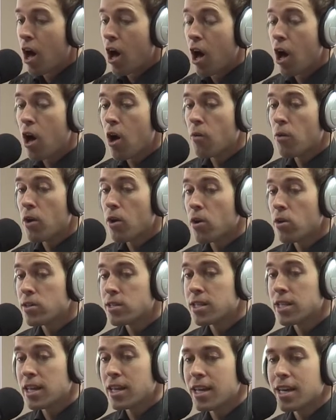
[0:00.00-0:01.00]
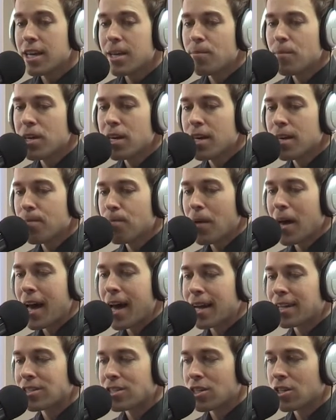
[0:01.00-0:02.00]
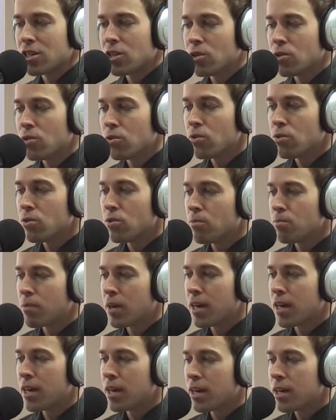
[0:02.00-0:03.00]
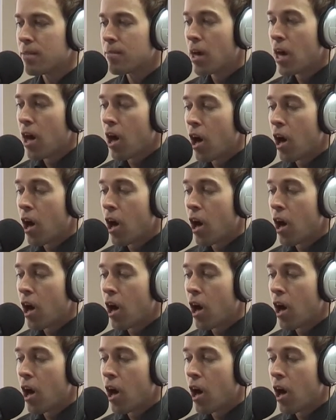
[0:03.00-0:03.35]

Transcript: All roads lead me back to you, babe.